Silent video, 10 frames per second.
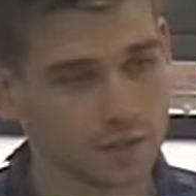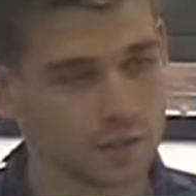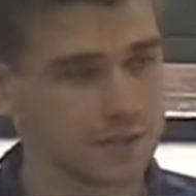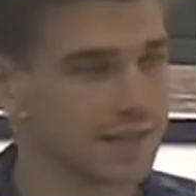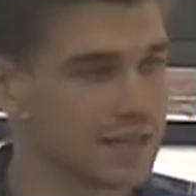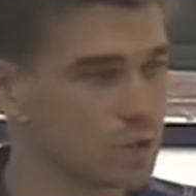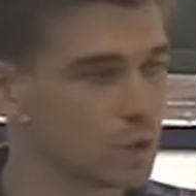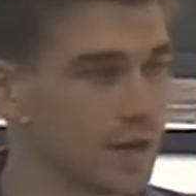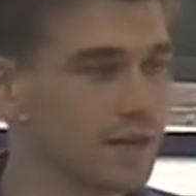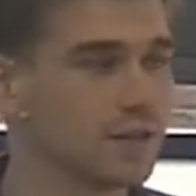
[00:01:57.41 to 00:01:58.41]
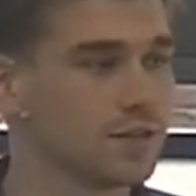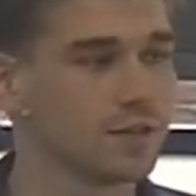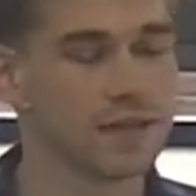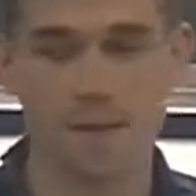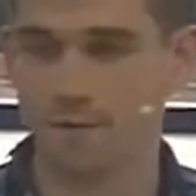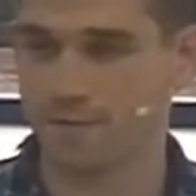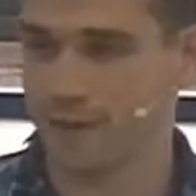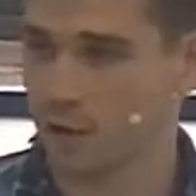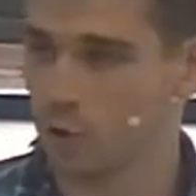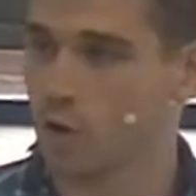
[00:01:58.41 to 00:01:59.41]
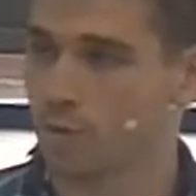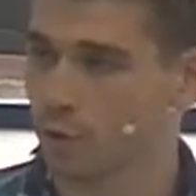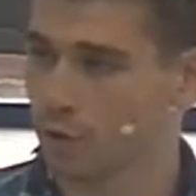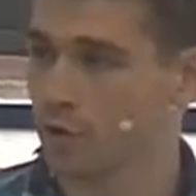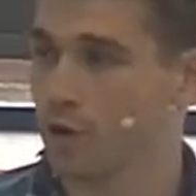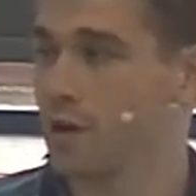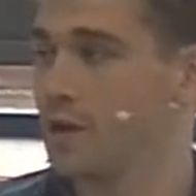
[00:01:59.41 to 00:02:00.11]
It's like he's writing to them, a fellow brother,